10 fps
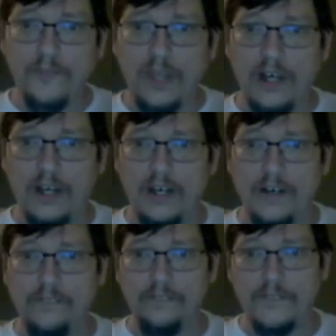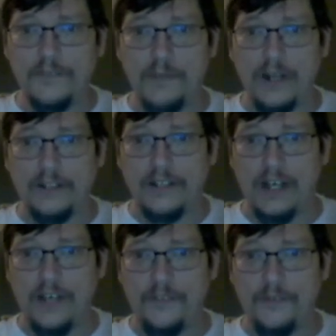It's apparently
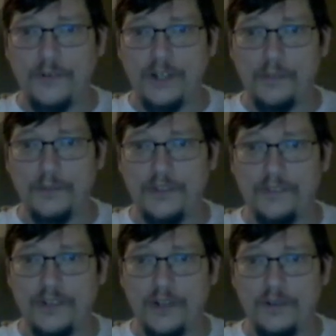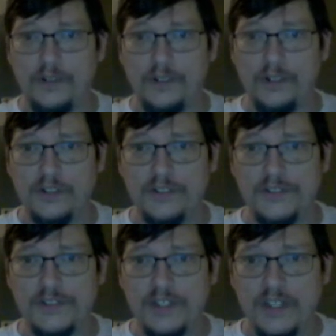gone through a couple different
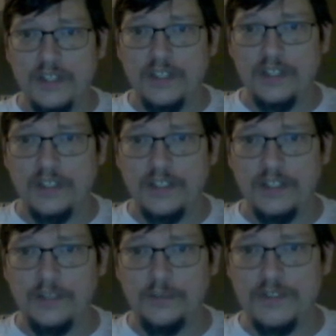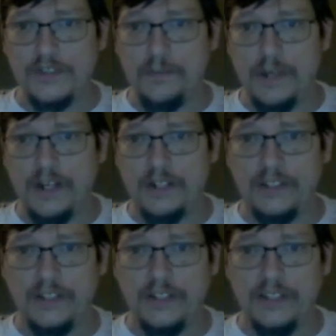owners. It was
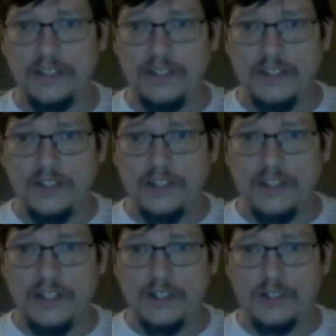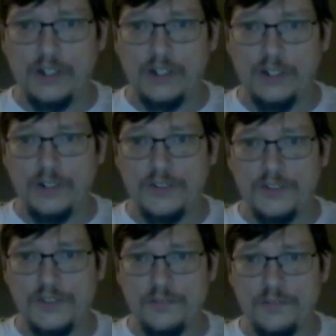apparently
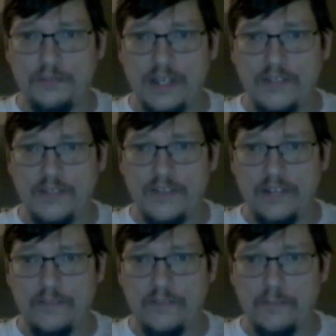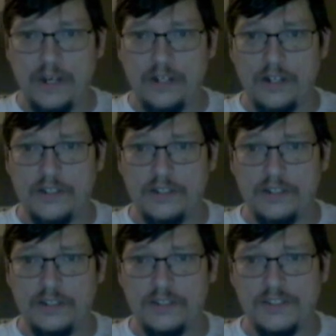cursed by the Native
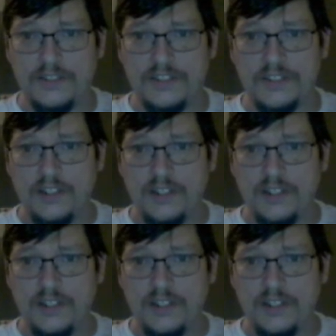Americans.